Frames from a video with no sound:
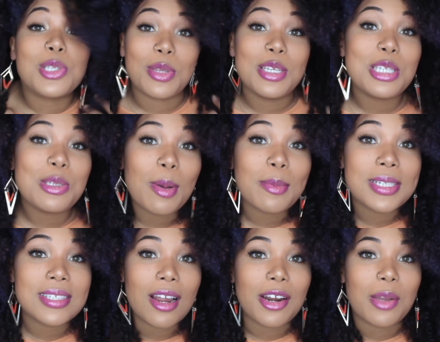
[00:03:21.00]
So this is what we're
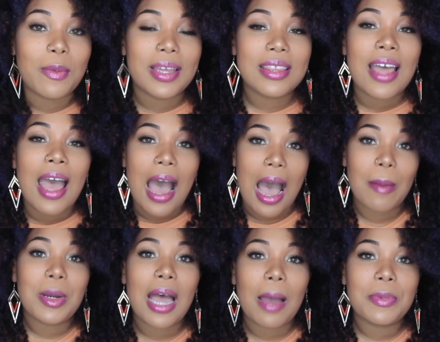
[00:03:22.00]
starting with. I'm
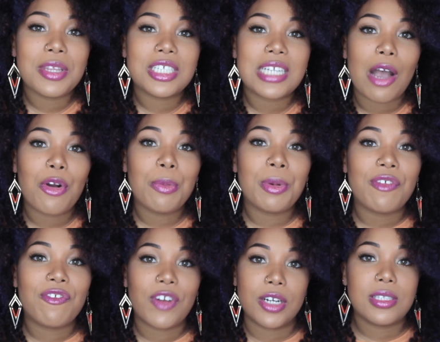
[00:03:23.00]
gonna hop in the shower,
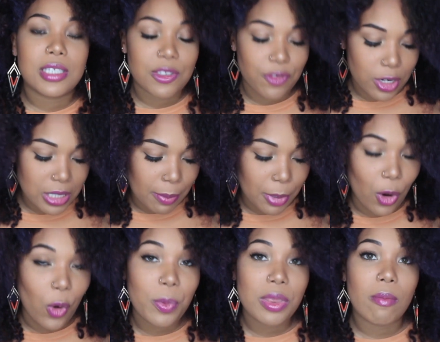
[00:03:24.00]
but first things first, I'm
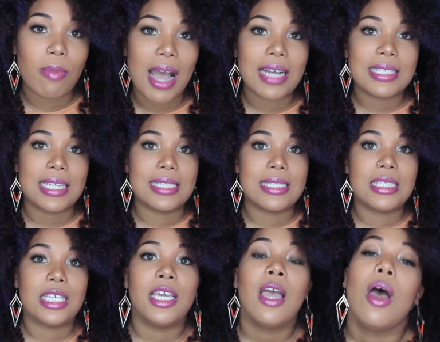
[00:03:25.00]
gonna open the box and
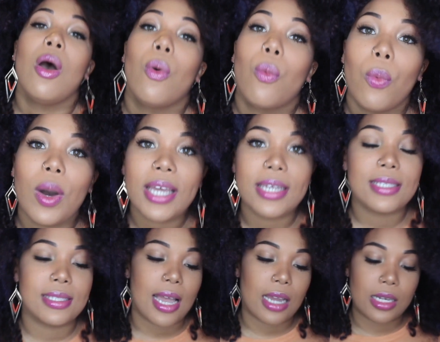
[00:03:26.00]
see what
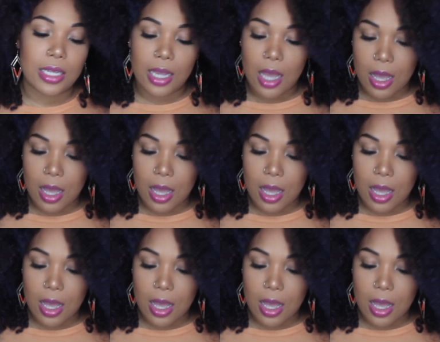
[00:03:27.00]
exactly